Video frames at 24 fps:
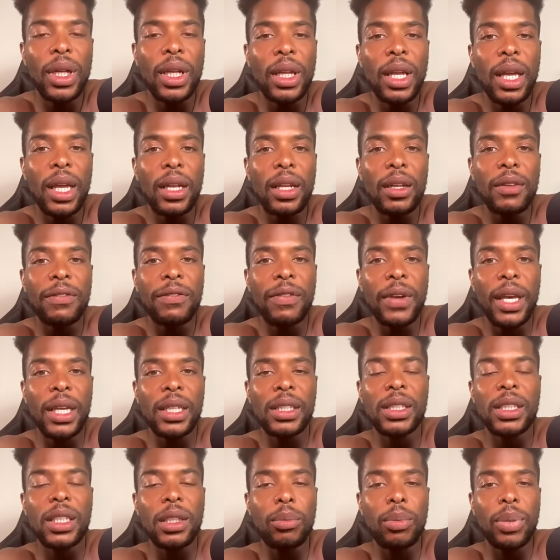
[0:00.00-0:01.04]
it in the fake
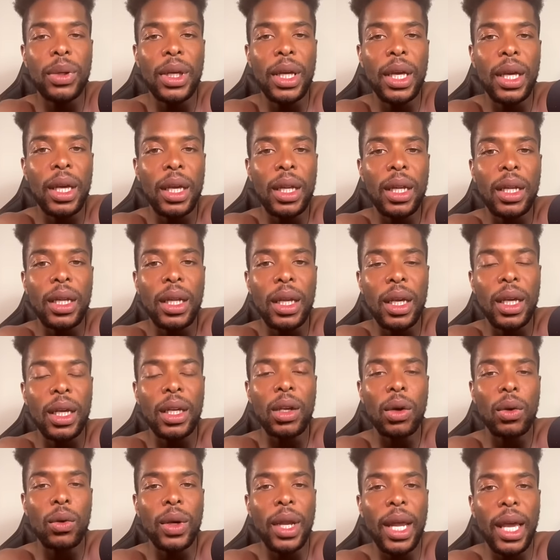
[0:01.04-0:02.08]
C P N and then
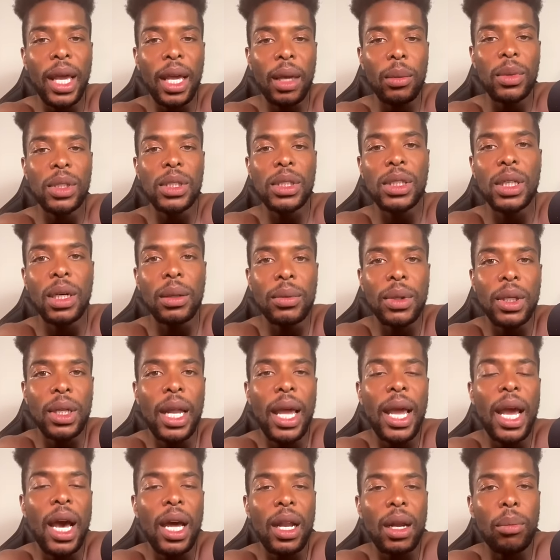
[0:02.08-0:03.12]
your name or something. They
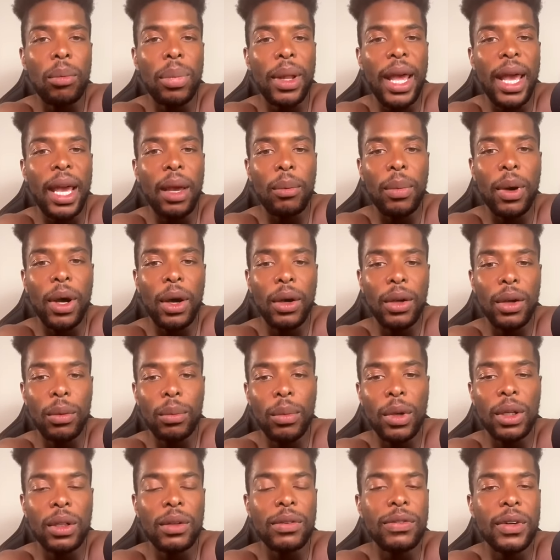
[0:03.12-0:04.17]
ought to blackball your
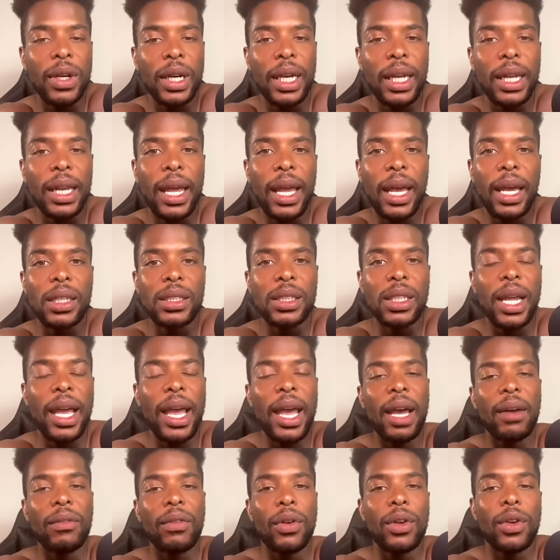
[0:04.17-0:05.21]
motherfucking ass and
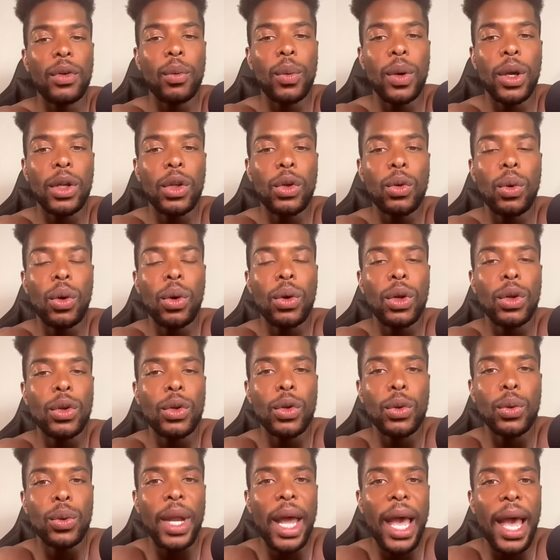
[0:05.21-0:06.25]
have it to where you want to
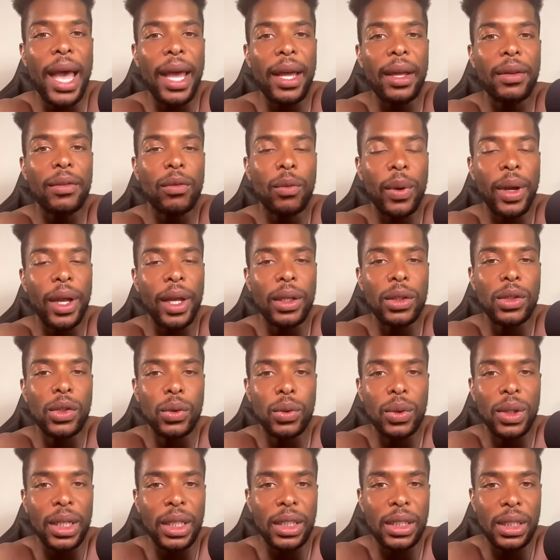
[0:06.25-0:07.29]
do not rent to
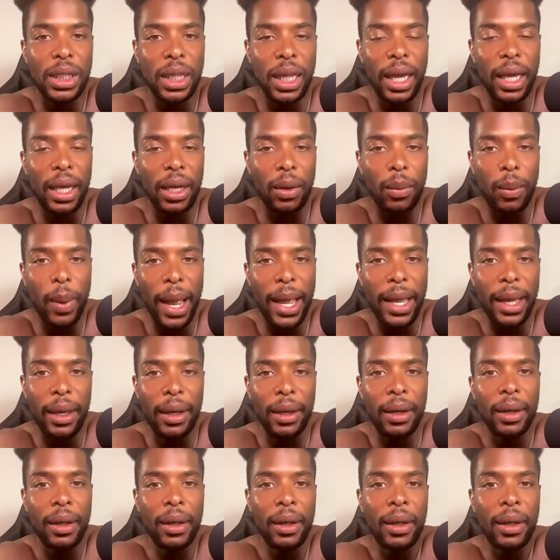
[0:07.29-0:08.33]
this lady right
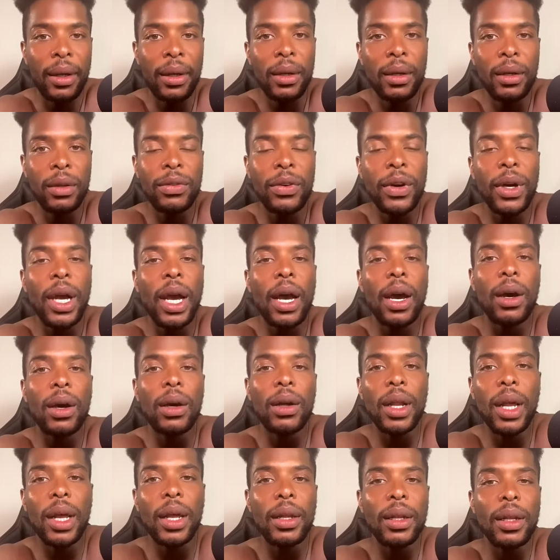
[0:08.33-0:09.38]
here. Fuck all
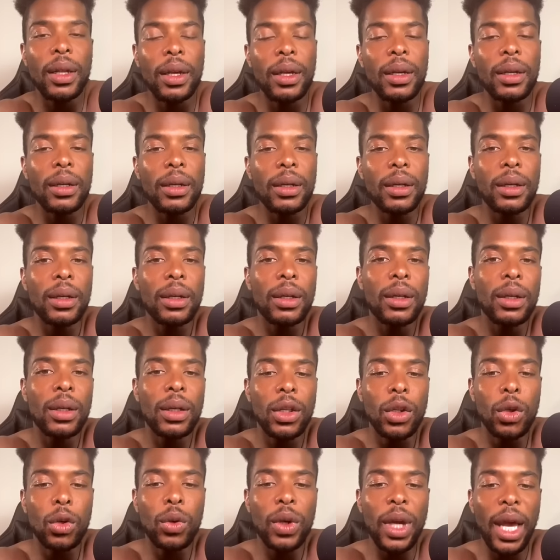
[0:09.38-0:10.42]
that, nigga.
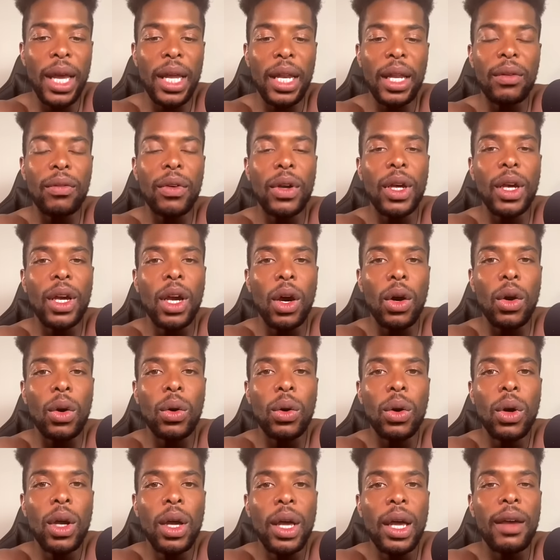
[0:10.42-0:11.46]
You can't even
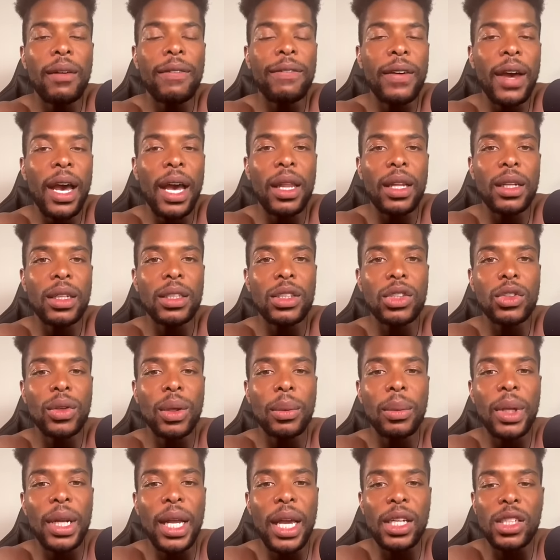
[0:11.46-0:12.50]
go and file a
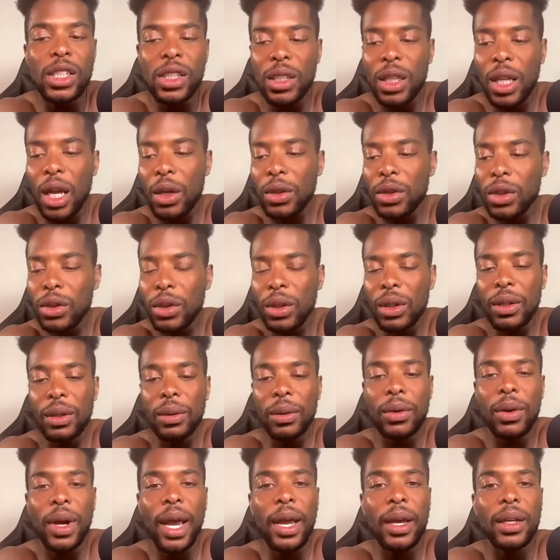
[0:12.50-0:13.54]
discrimination lawsuit that them
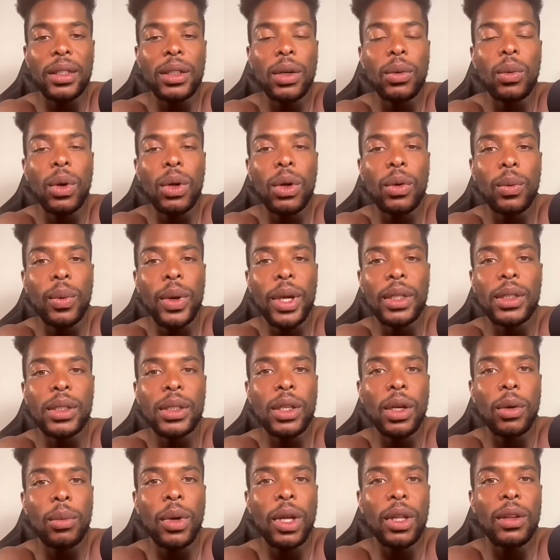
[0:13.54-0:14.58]
crackers don't want to rent to
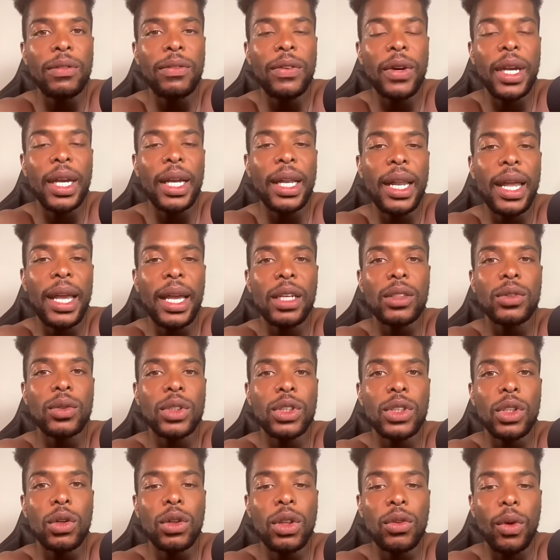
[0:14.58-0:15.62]
your motherfucking ass with
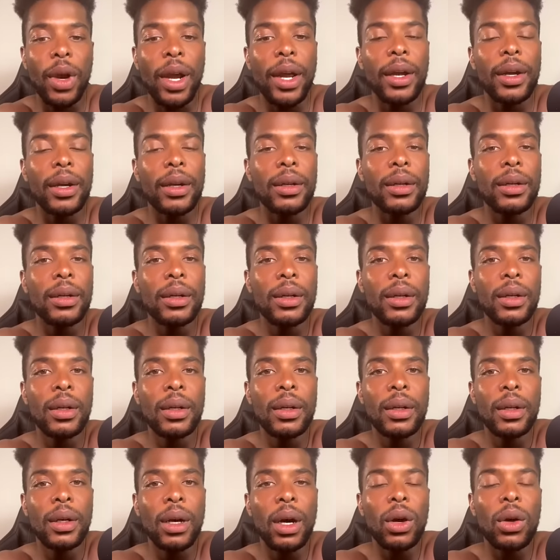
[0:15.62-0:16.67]
your record.
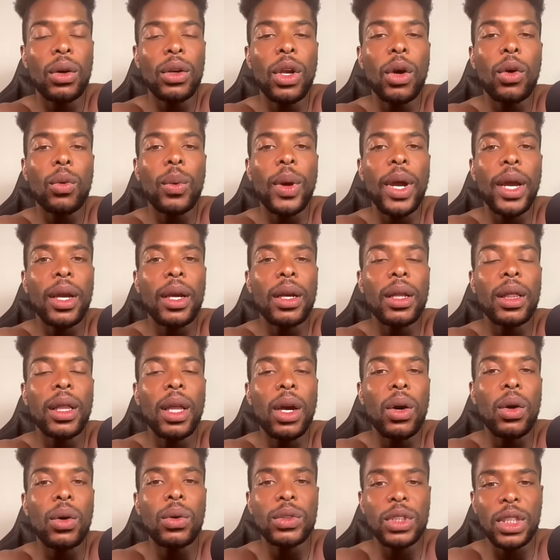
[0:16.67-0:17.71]
Hold your record long
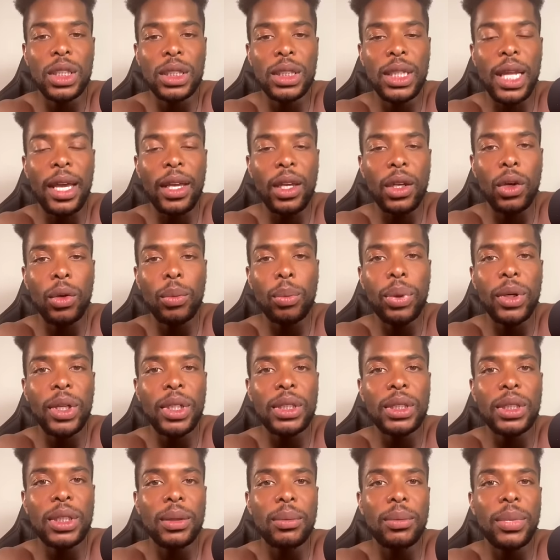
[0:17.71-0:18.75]
just like your
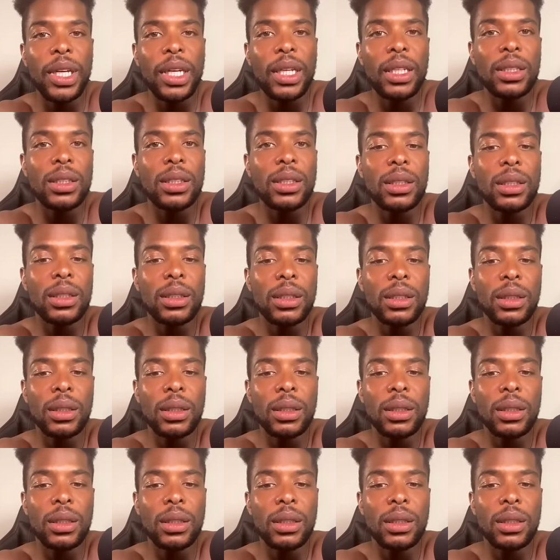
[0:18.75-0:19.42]
pussy, bitch.